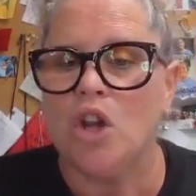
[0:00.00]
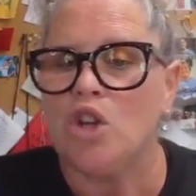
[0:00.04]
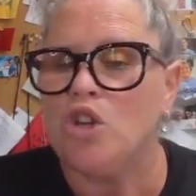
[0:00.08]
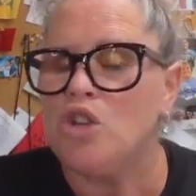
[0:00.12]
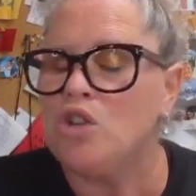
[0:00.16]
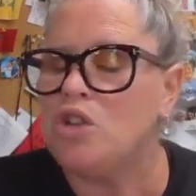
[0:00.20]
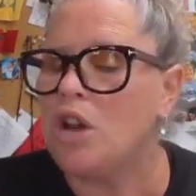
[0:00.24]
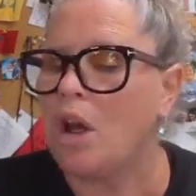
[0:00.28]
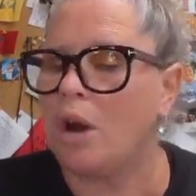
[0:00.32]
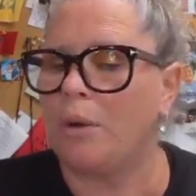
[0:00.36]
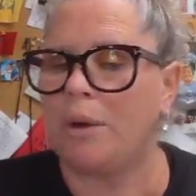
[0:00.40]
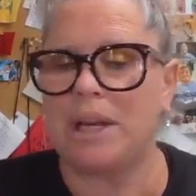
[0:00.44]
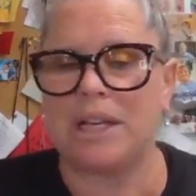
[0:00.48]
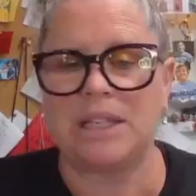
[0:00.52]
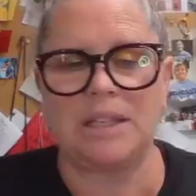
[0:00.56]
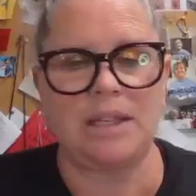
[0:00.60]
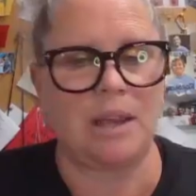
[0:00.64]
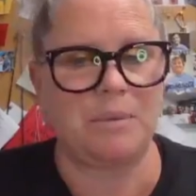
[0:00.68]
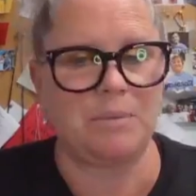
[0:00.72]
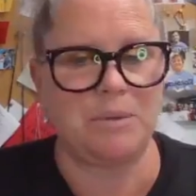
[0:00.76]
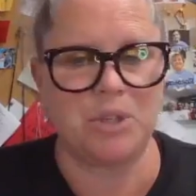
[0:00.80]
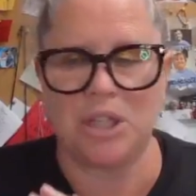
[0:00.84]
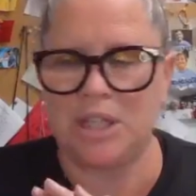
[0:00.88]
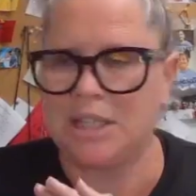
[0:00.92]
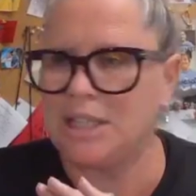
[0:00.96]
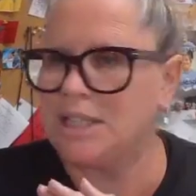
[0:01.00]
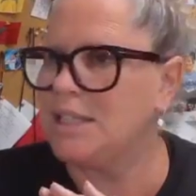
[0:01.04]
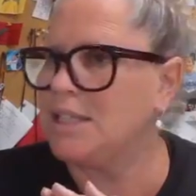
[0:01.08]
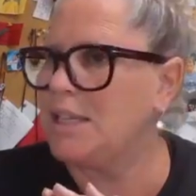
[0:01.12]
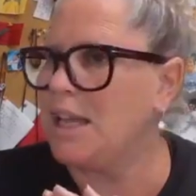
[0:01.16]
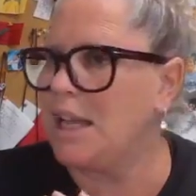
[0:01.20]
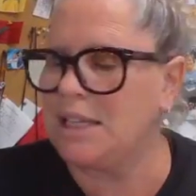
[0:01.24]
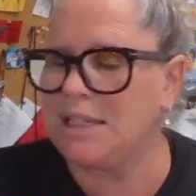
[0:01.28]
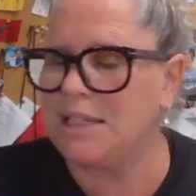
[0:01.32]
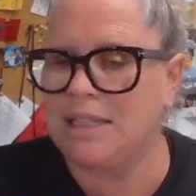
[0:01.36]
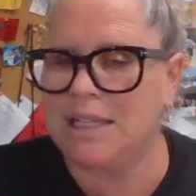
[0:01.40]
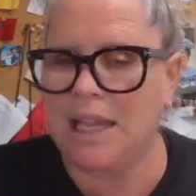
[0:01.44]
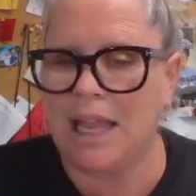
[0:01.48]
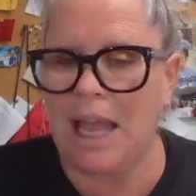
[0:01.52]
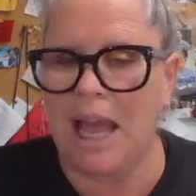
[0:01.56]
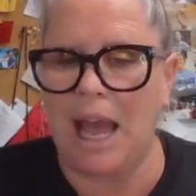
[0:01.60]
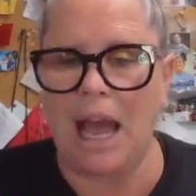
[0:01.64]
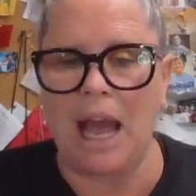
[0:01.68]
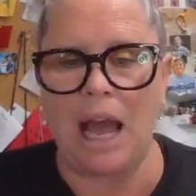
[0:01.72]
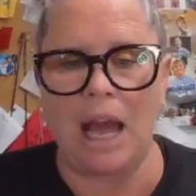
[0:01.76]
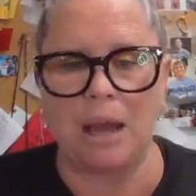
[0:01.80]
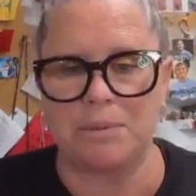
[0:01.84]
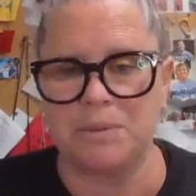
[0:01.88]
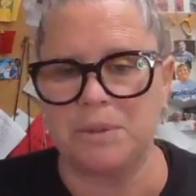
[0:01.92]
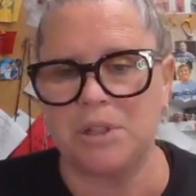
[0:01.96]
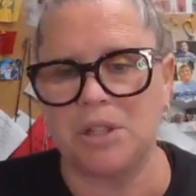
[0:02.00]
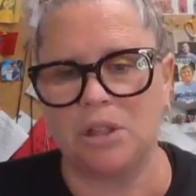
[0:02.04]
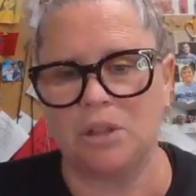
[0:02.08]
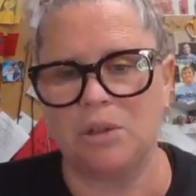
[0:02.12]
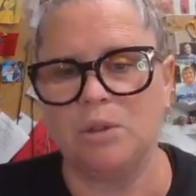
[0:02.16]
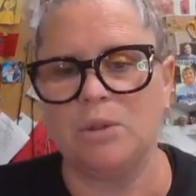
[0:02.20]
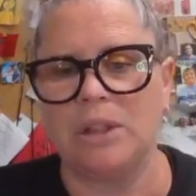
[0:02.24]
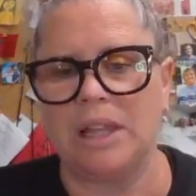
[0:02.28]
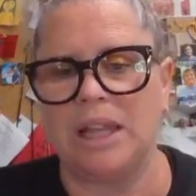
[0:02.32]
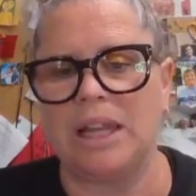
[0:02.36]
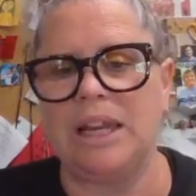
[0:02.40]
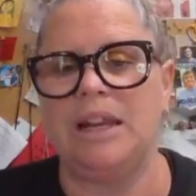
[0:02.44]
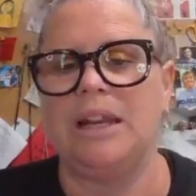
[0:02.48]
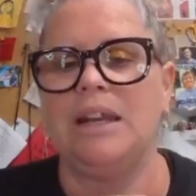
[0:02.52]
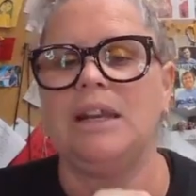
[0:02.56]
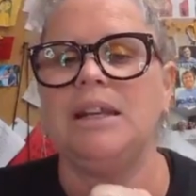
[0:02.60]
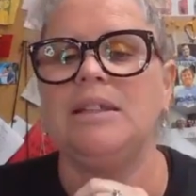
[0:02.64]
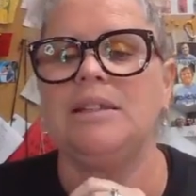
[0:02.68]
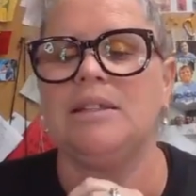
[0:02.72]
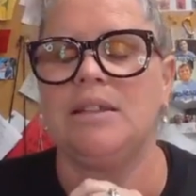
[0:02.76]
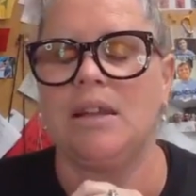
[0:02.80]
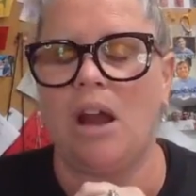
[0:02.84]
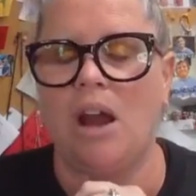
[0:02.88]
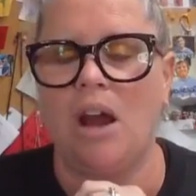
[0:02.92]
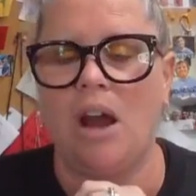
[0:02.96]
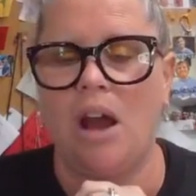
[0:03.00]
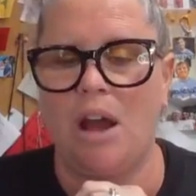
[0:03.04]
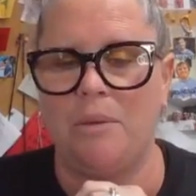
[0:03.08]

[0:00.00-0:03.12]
No exceptions. That's the absolute latest.